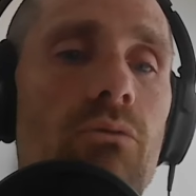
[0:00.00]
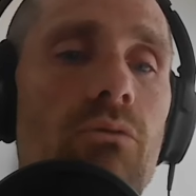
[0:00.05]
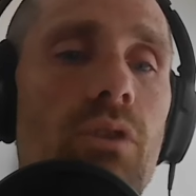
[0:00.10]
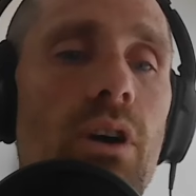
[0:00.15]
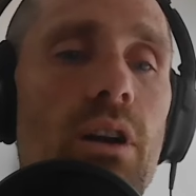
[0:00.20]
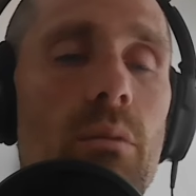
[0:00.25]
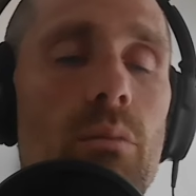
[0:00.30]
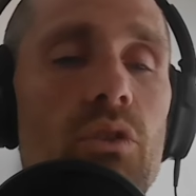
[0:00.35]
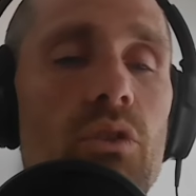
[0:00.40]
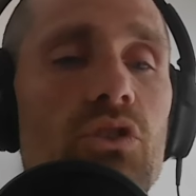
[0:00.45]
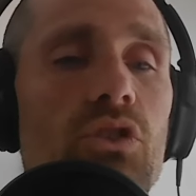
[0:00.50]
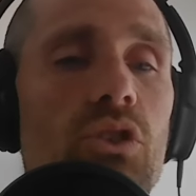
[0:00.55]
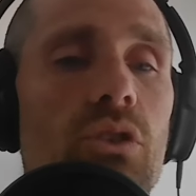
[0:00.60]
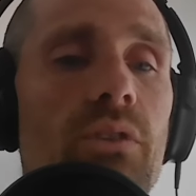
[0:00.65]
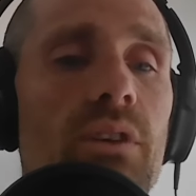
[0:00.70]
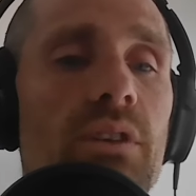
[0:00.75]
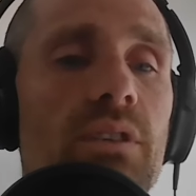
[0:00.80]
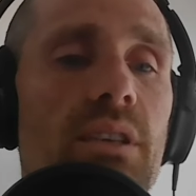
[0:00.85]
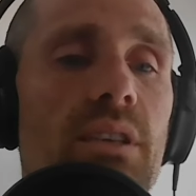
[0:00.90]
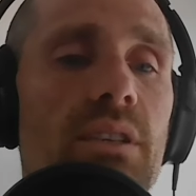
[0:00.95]
of runnable
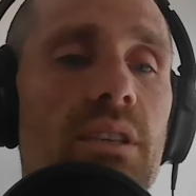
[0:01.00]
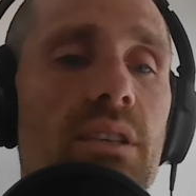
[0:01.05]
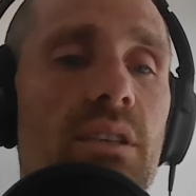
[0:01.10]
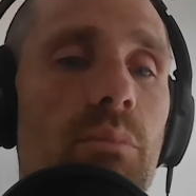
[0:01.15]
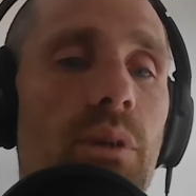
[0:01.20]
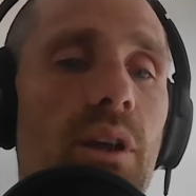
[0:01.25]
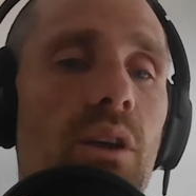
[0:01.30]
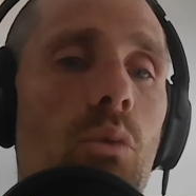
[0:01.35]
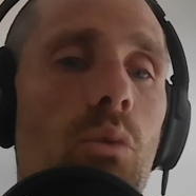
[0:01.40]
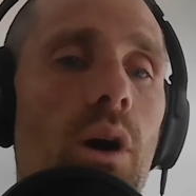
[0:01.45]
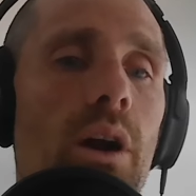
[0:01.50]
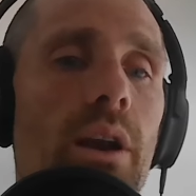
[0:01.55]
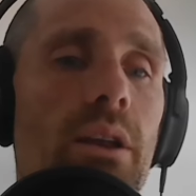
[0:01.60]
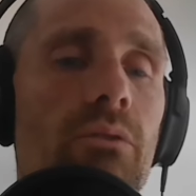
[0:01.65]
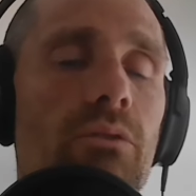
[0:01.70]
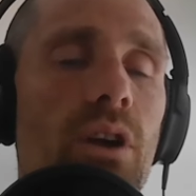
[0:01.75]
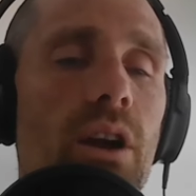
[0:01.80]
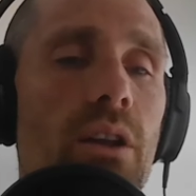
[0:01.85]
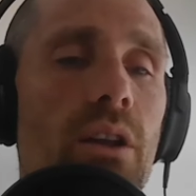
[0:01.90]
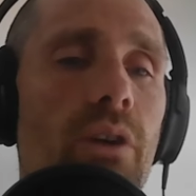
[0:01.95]
surfaces is the big one in
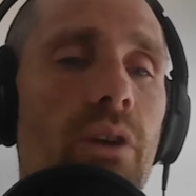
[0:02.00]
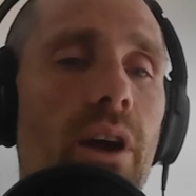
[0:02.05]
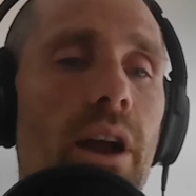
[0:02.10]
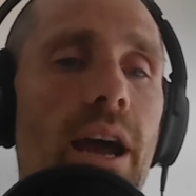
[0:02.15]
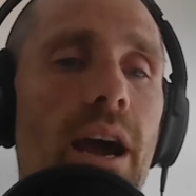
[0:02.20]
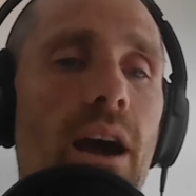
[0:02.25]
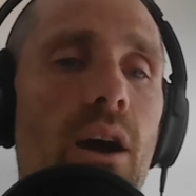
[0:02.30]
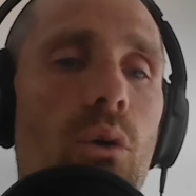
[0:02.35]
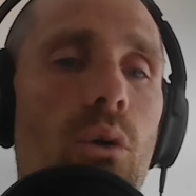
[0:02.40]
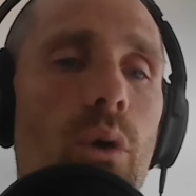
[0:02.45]
running right now,